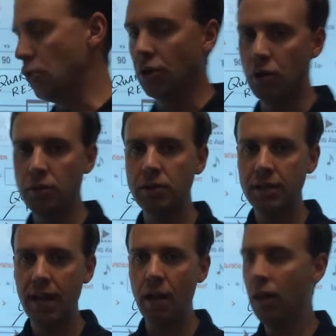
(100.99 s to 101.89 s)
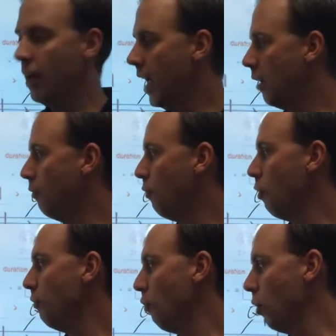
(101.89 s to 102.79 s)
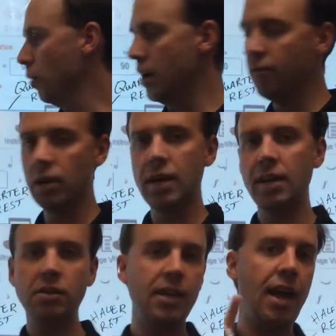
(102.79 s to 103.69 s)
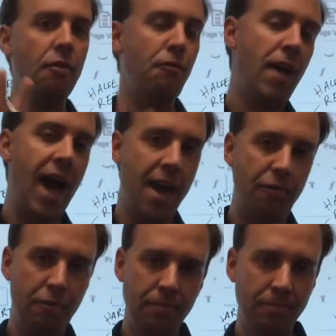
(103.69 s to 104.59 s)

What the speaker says: You can always tell in 4/4 we're never going to get to count 5,